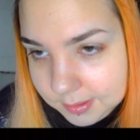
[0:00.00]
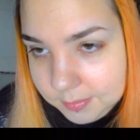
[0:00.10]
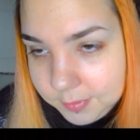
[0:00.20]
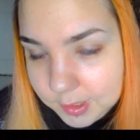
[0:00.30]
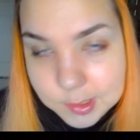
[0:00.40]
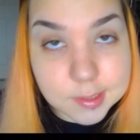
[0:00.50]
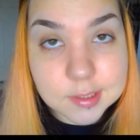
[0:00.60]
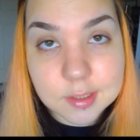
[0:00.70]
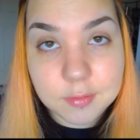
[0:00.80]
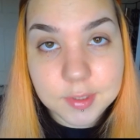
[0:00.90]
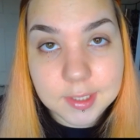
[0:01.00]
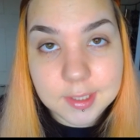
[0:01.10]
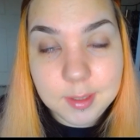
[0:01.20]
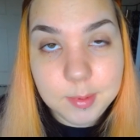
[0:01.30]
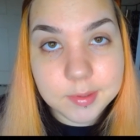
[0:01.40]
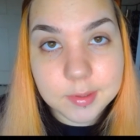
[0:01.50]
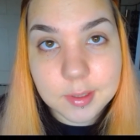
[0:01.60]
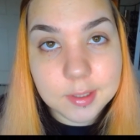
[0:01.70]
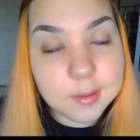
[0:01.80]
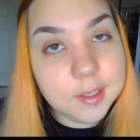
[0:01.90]
versions of that name, even though
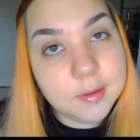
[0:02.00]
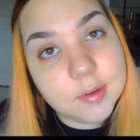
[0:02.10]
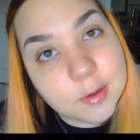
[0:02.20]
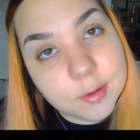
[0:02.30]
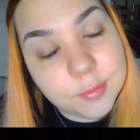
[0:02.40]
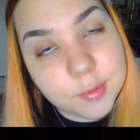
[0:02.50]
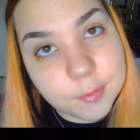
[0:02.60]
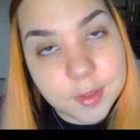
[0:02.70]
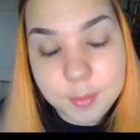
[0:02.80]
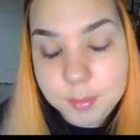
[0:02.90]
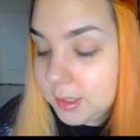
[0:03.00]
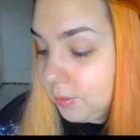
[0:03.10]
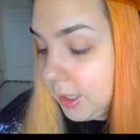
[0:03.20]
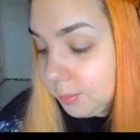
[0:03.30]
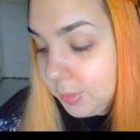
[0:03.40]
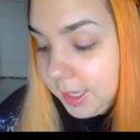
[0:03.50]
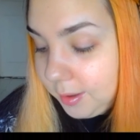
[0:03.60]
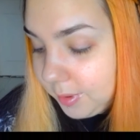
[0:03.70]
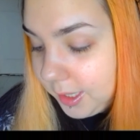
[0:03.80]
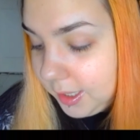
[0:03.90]
I don't even know if one of them is correct, but
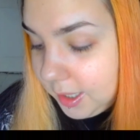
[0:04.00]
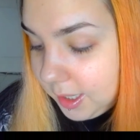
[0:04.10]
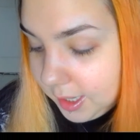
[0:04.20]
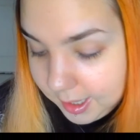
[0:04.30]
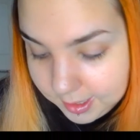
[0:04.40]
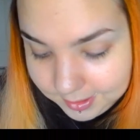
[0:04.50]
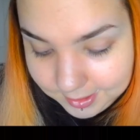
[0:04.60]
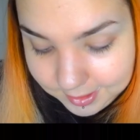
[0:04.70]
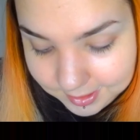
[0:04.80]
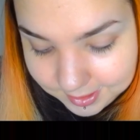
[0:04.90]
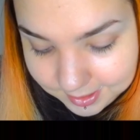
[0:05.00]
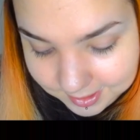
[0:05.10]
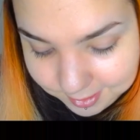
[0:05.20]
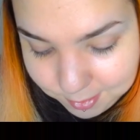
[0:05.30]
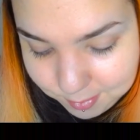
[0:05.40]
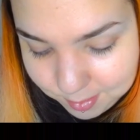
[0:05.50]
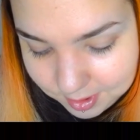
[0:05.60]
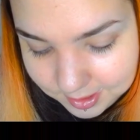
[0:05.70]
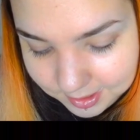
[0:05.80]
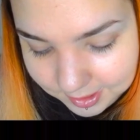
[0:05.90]
anyway. And the other
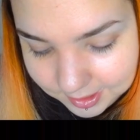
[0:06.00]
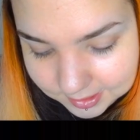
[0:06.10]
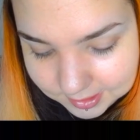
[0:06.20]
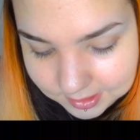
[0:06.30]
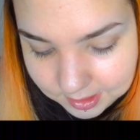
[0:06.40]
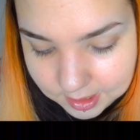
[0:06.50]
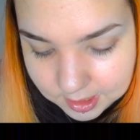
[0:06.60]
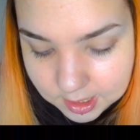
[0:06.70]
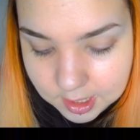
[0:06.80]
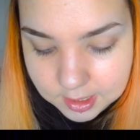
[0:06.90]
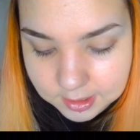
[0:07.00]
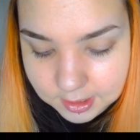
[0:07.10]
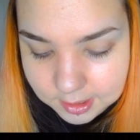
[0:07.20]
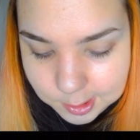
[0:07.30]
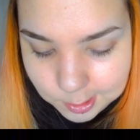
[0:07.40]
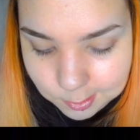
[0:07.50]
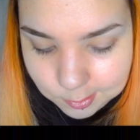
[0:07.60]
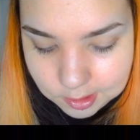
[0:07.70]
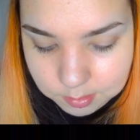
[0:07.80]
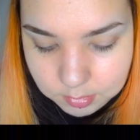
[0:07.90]
one is the Natasha
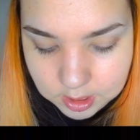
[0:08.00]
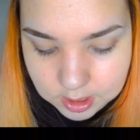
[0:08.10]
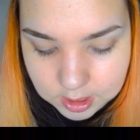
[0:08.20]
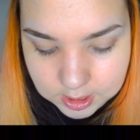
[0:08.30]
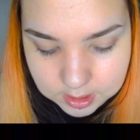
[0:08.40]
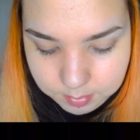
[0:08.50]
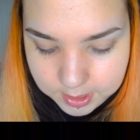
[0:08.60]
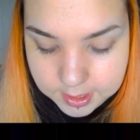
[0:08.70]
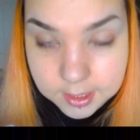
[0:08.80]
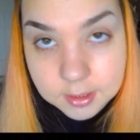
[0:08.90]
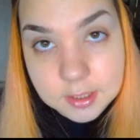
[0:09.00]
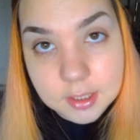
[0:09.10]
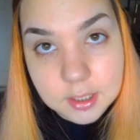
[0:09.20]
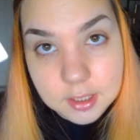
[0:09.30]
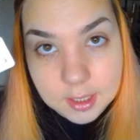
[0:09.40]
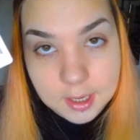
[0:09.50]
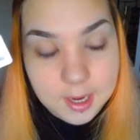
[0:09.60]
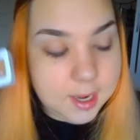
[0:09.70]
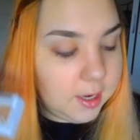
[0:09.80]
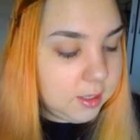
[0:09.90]
Denona Mini Lila palette.
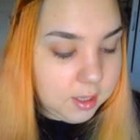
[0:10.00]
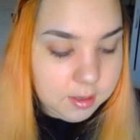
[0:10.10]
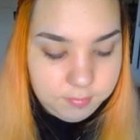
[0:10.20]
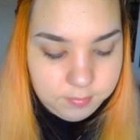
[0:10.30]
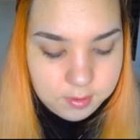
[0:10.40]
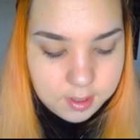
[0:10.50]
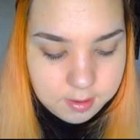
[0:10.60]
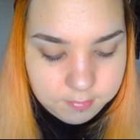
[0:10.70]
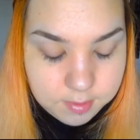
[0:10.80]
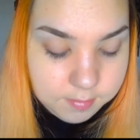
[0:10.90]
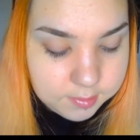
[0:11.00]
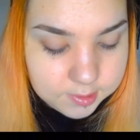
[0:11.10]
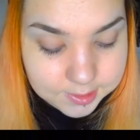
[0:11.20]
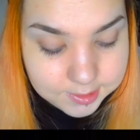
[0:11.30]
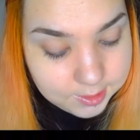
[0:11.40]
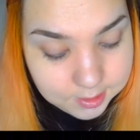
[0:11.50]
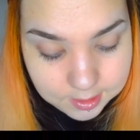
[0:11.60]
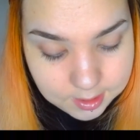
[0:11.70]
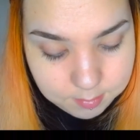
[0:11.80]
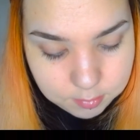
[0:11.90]
Again, if you have never seen
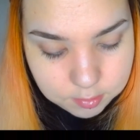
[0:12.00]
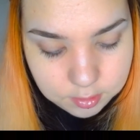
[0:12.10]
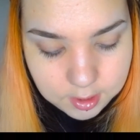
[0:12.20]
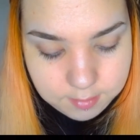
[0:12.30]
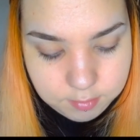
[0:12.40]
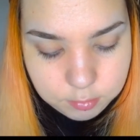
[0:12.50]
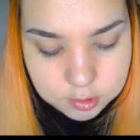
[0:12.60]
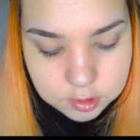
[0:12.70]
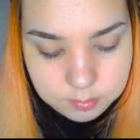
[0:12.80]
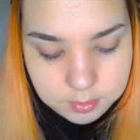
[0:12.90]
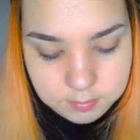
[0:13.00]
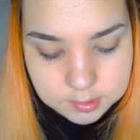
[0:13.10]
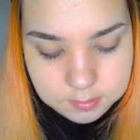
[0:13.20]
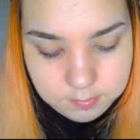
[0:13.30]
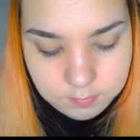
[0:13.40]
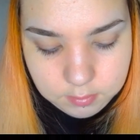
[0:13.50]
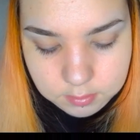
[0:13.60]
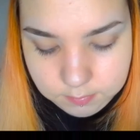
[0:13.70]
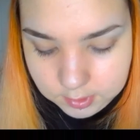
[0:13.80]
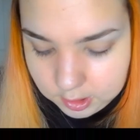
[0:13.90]
them or you haven't watched the previous
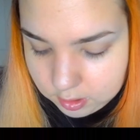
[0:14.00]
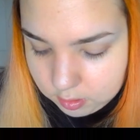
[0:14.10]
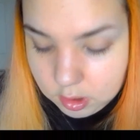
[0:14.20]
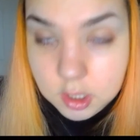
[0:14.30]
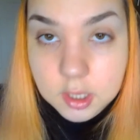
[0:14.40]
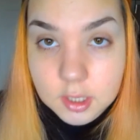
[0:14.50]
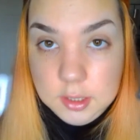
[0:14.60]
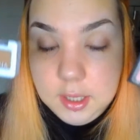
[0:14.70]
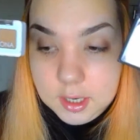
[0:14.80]
video, the